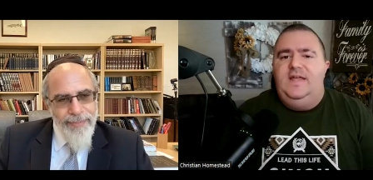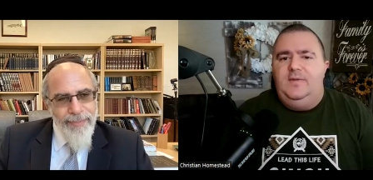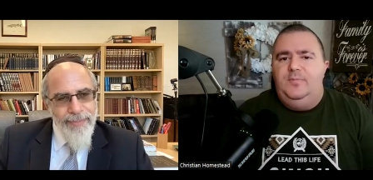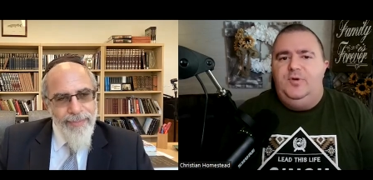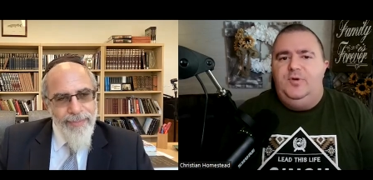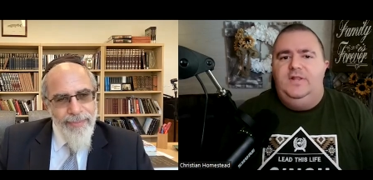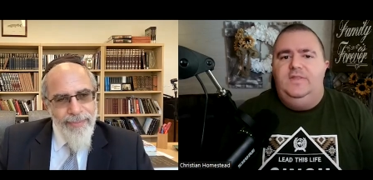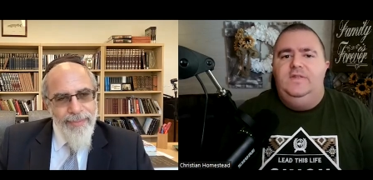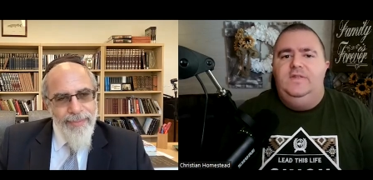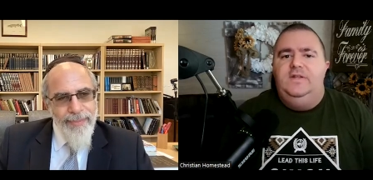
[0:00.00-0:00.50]

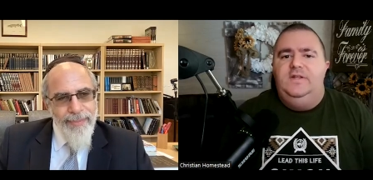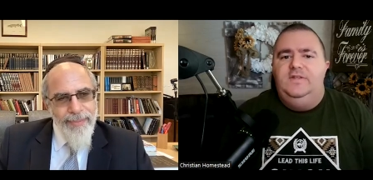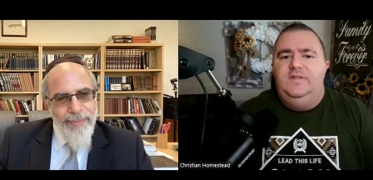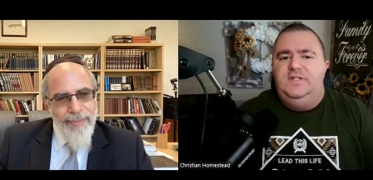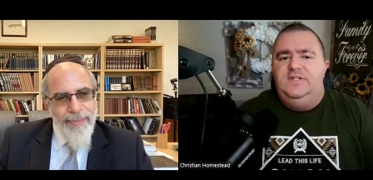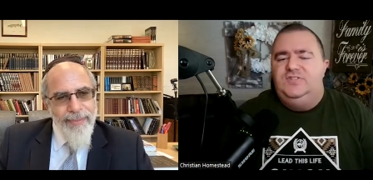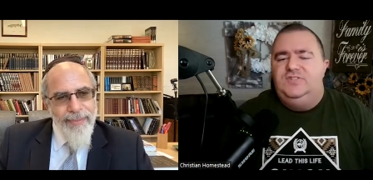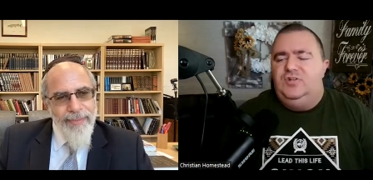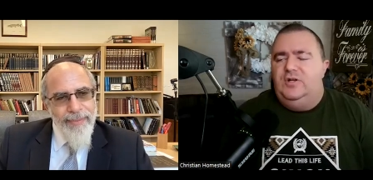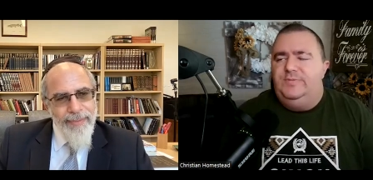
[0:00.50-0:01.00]
Speaker 1: that put in the,
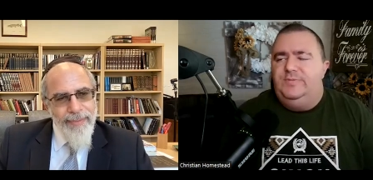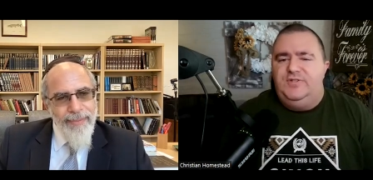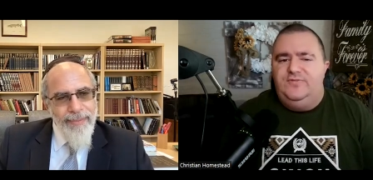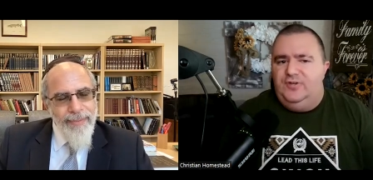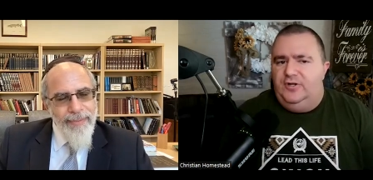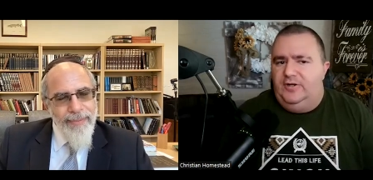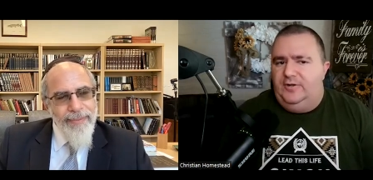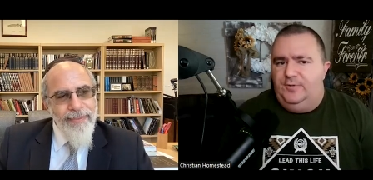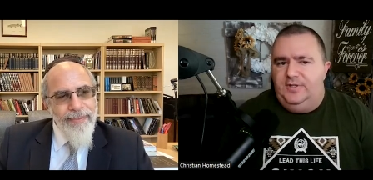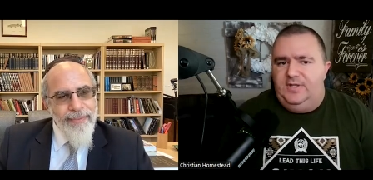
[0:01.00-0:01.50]
in the
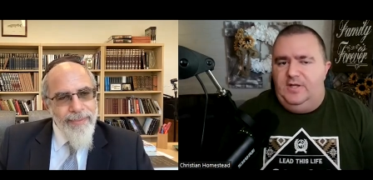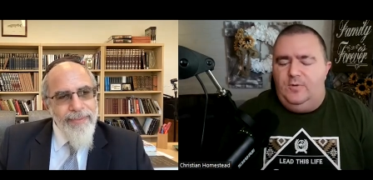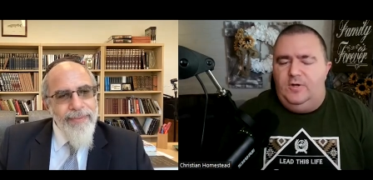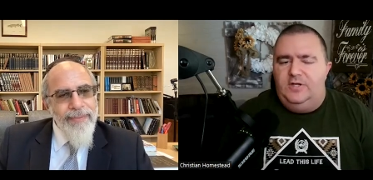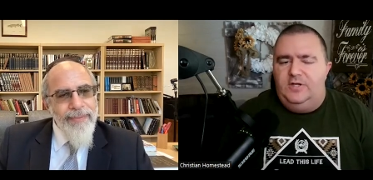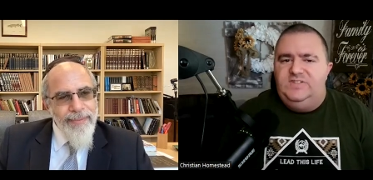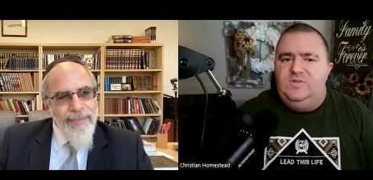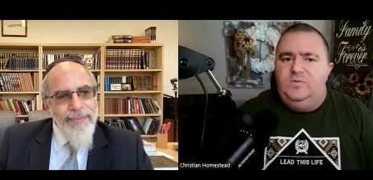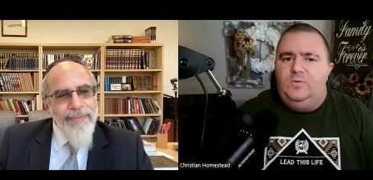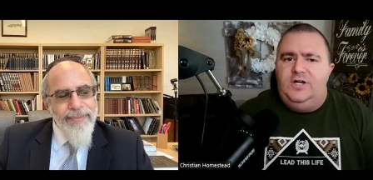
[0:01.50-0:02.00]
description for anyone that
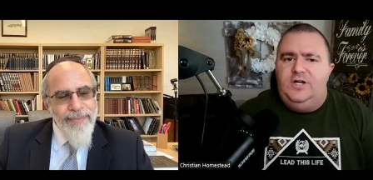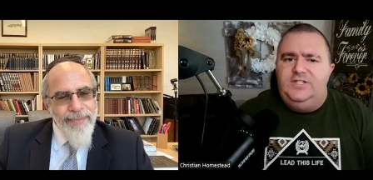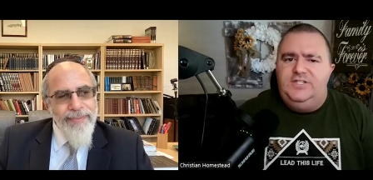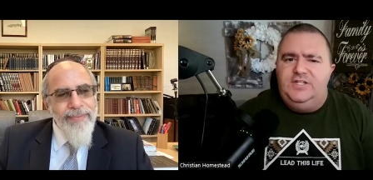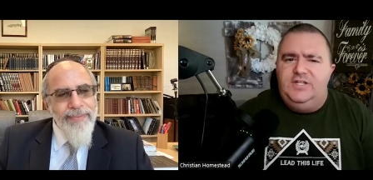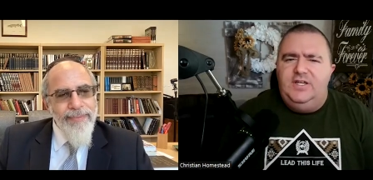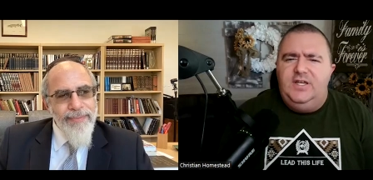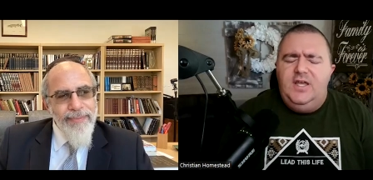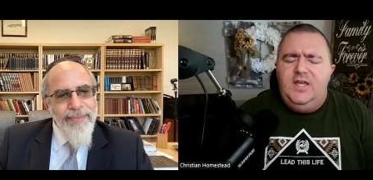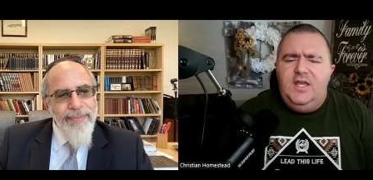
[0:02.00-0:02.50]
wants to
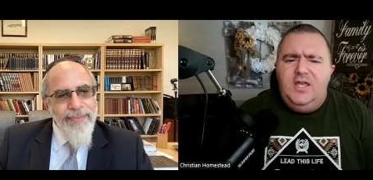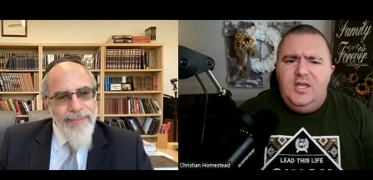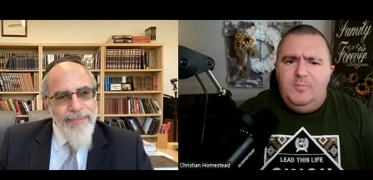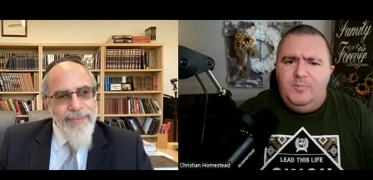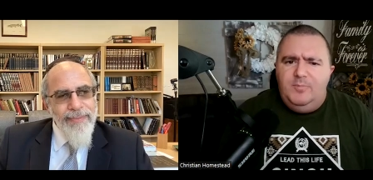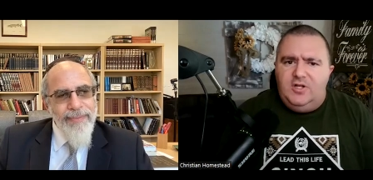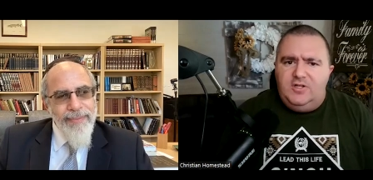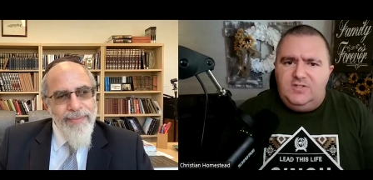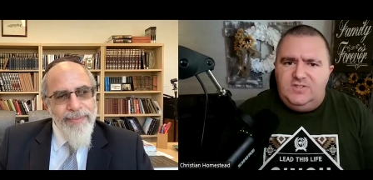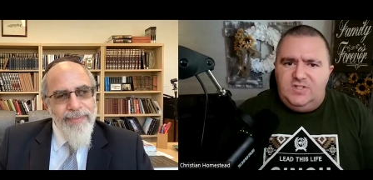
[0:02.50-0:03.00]
watch it.
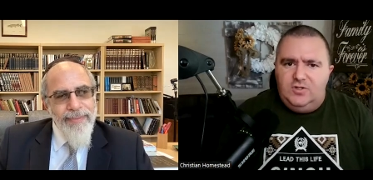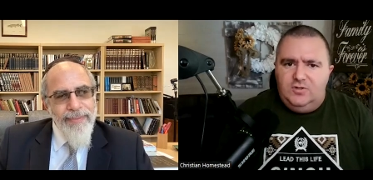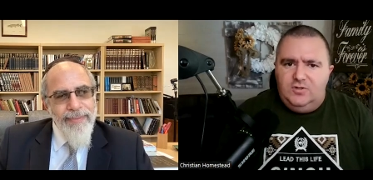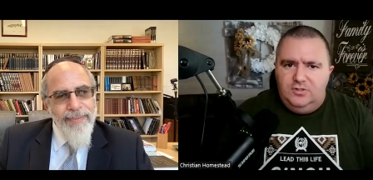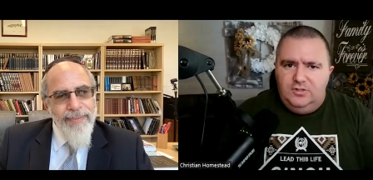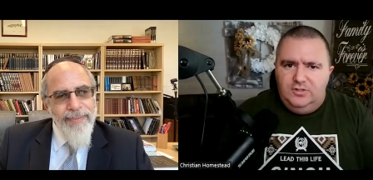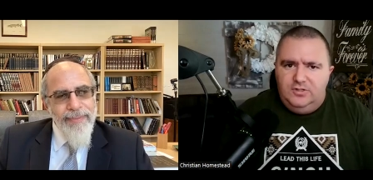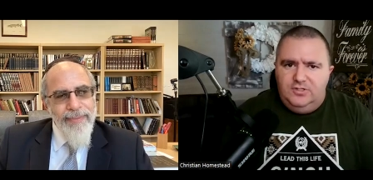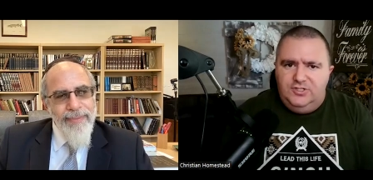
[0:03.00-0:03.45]
But also,